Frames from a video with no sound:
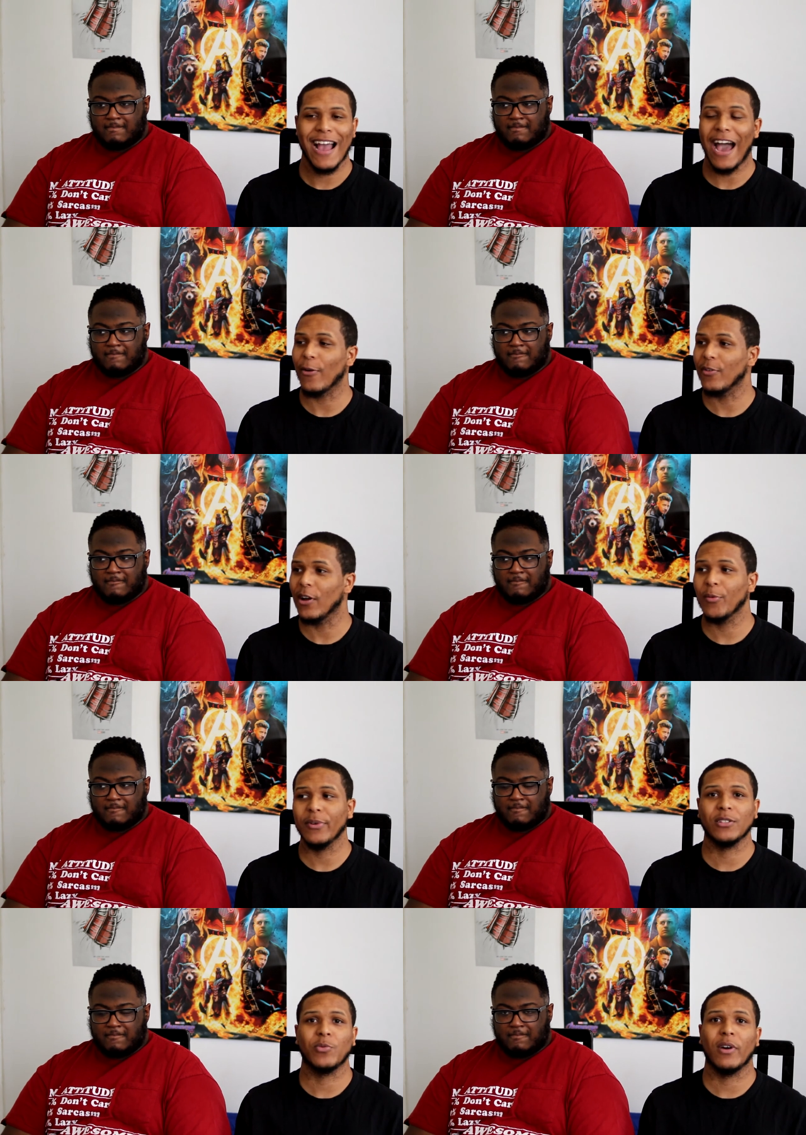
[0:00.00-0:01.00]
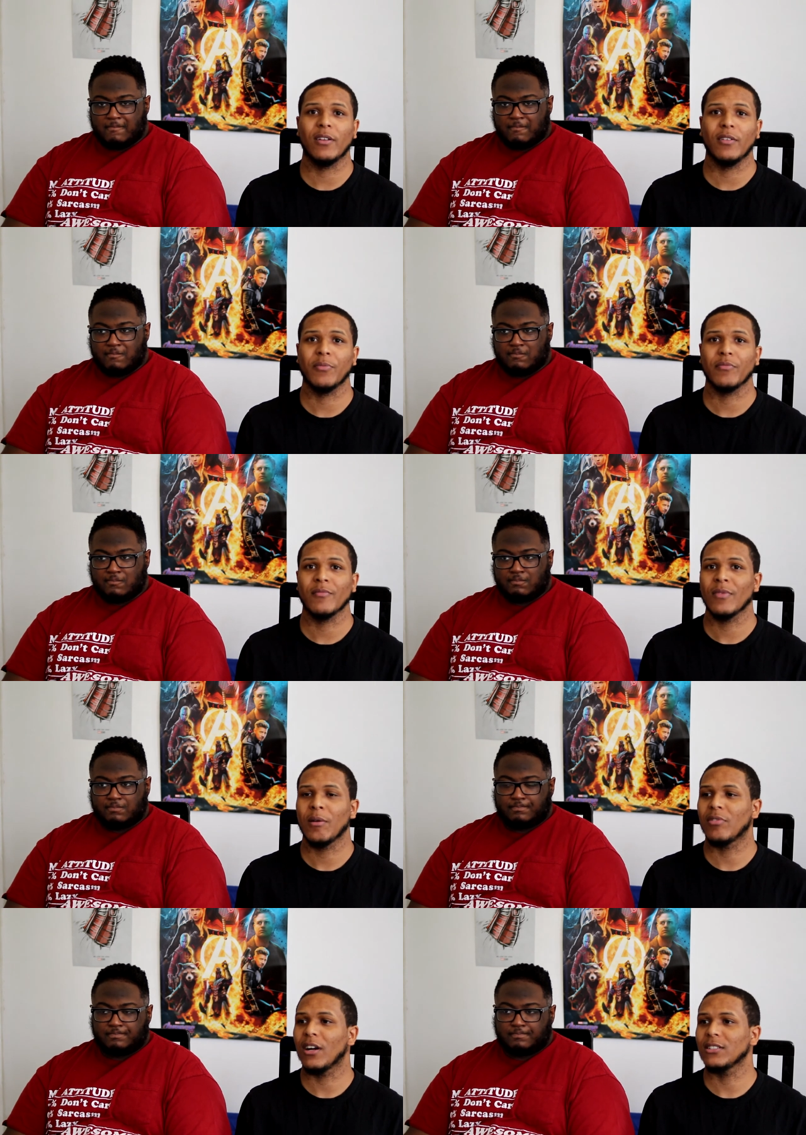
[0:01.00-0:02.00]
Speaker 1: I don't know because one of the
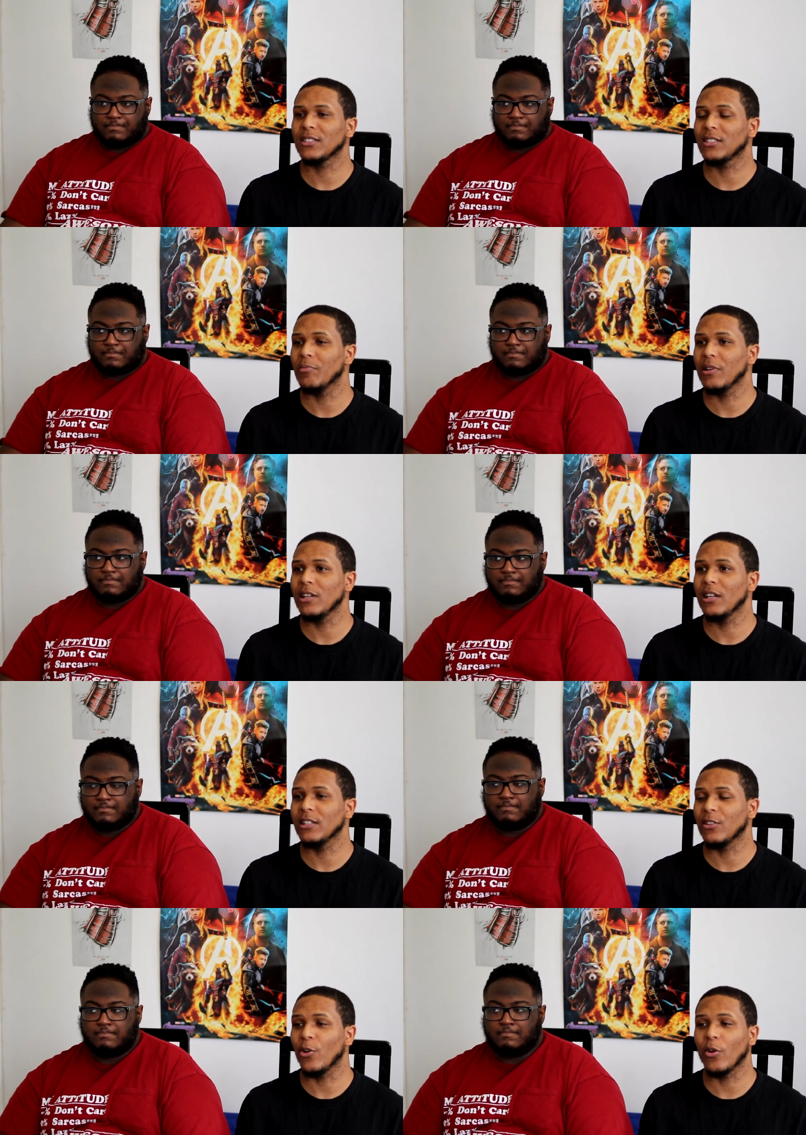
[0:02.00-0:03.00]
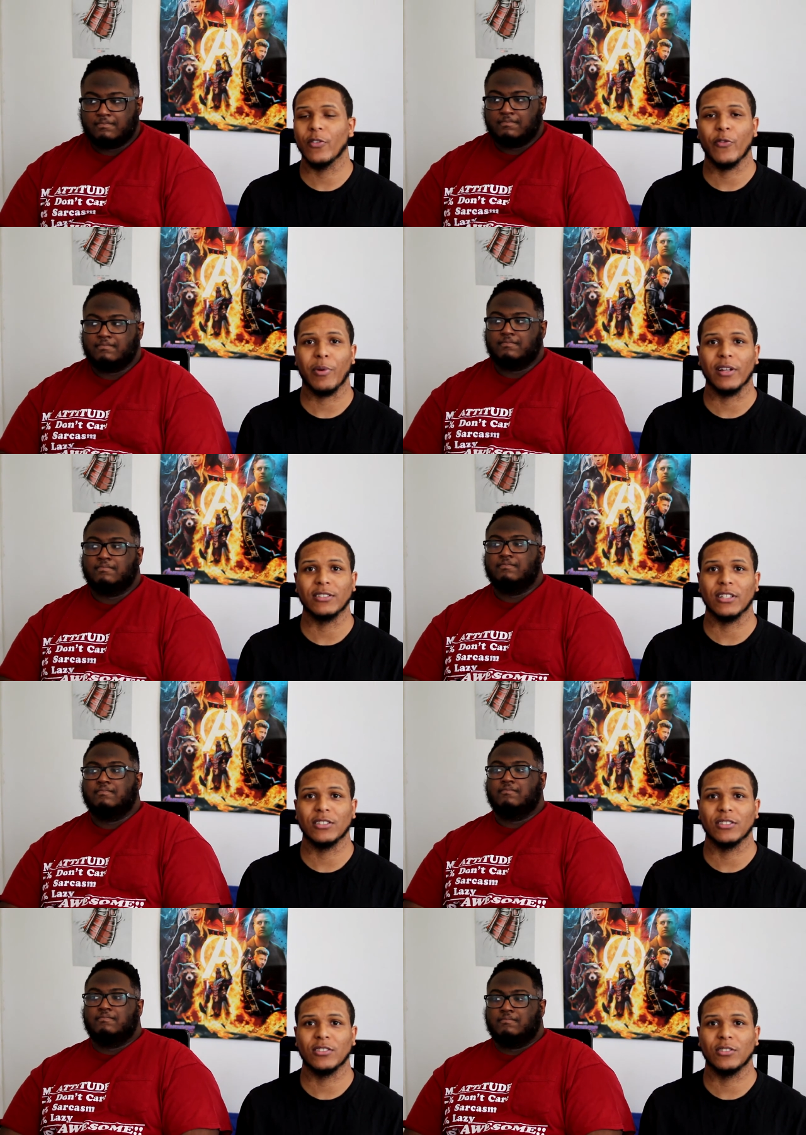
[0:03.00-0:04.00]
process to me is annoying for
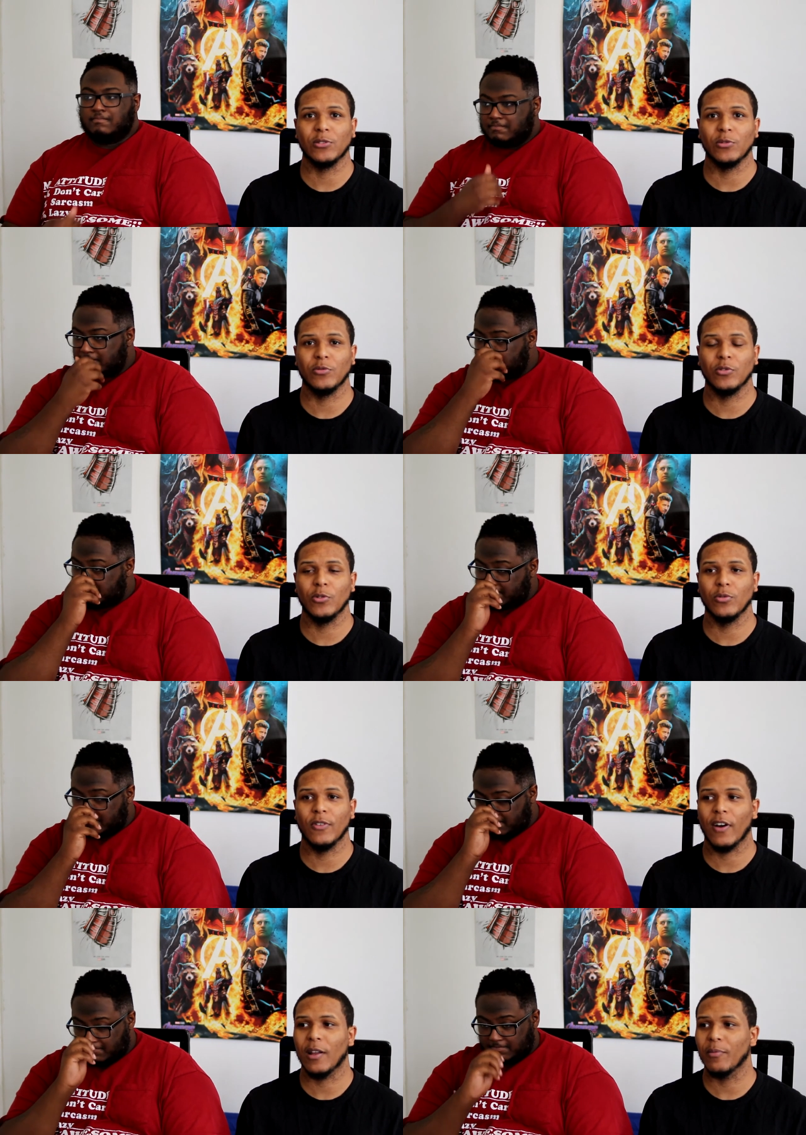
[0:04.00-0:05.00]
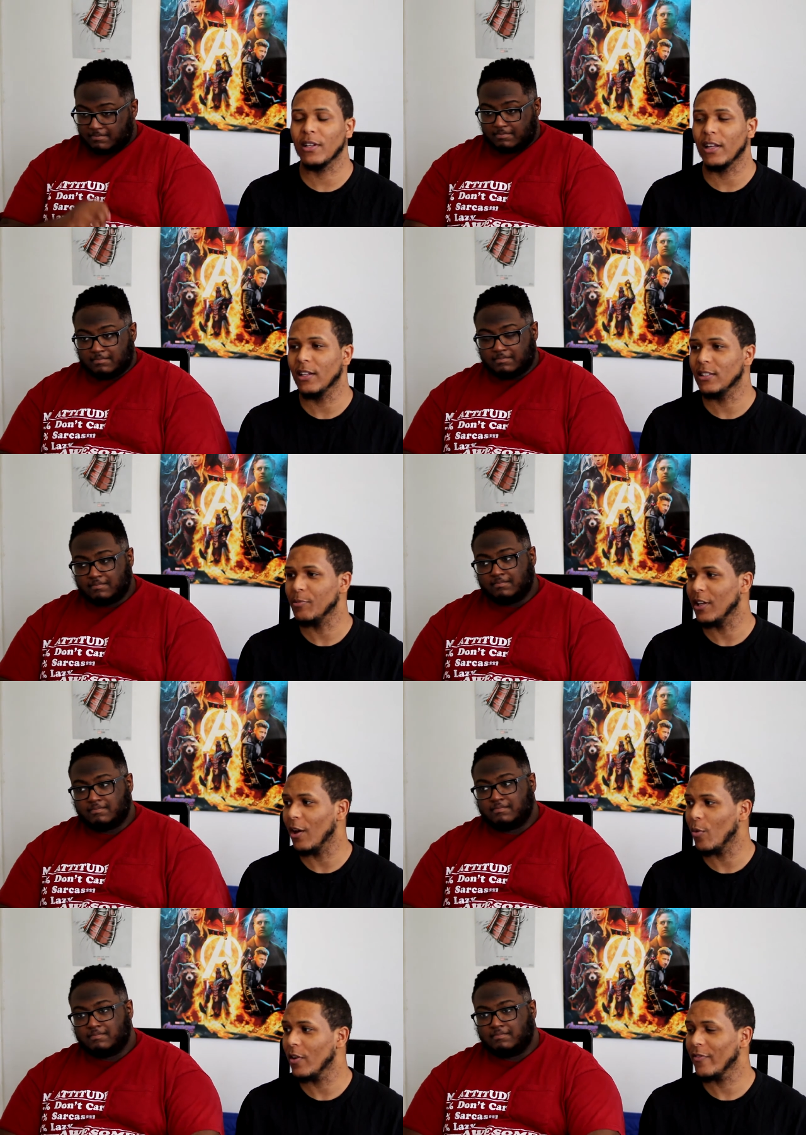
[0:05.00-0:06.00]
PlayStation to do development to
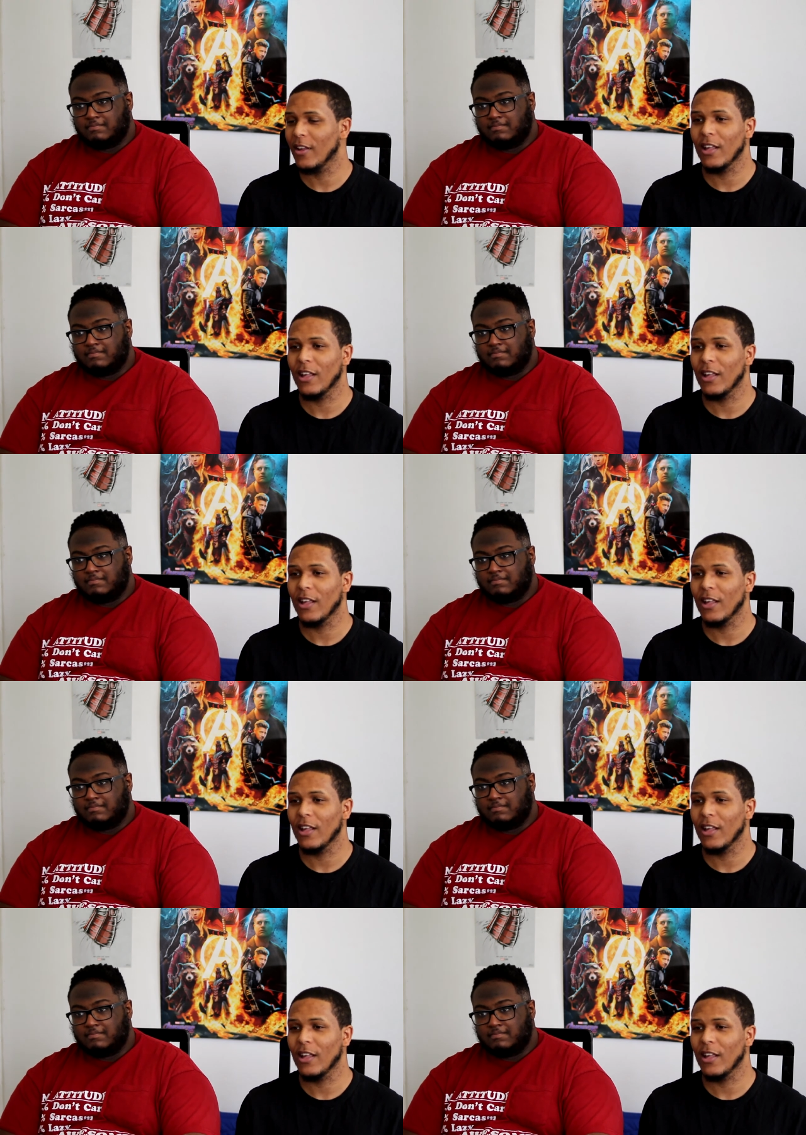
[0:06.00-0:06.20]
begin with,